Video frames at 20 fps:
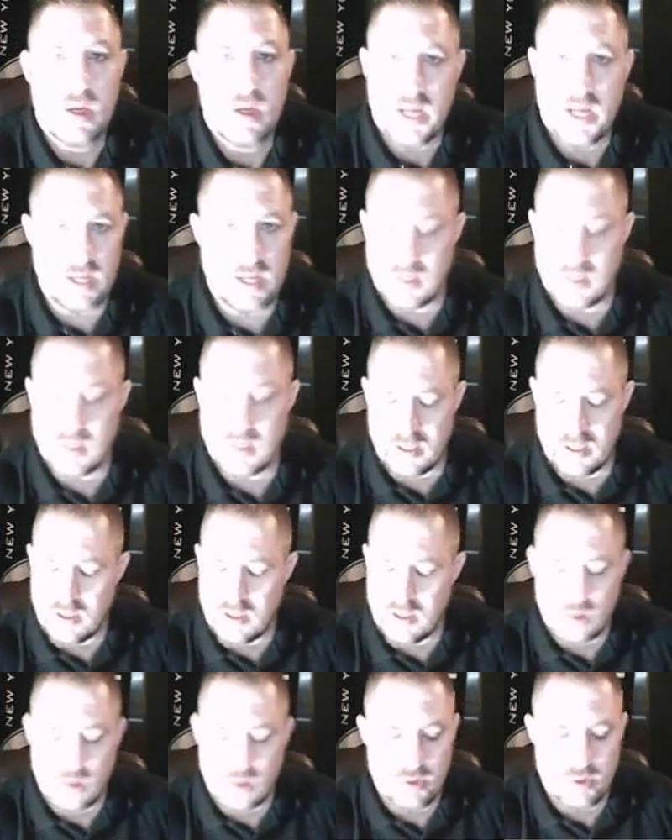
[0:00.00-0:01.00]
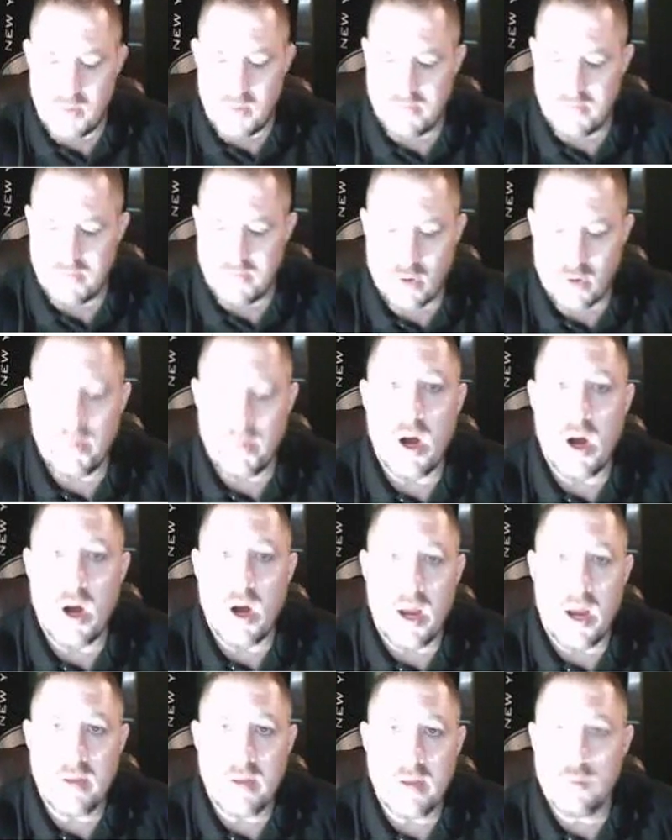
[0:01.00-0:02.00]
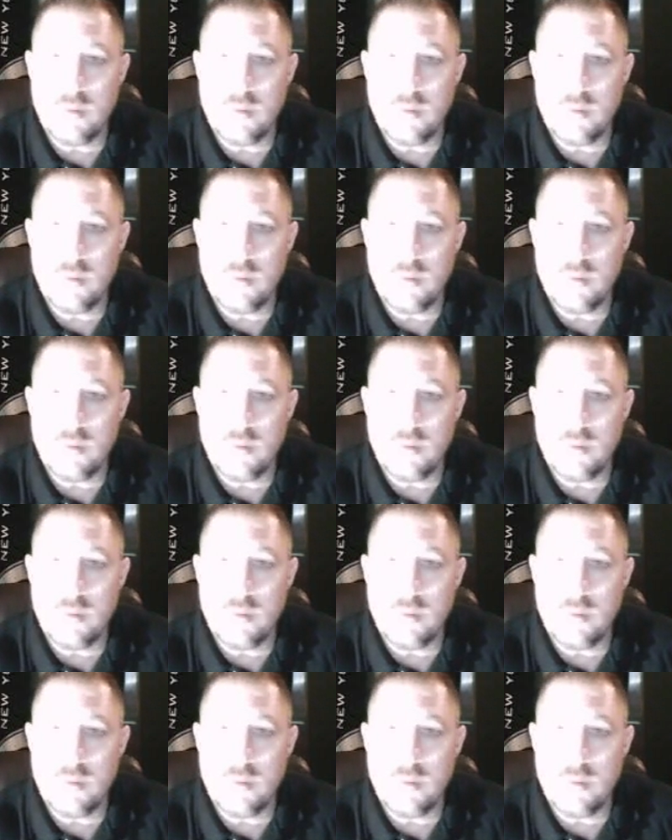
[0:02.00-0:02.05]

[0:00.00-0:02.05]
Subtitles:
And you may fall behind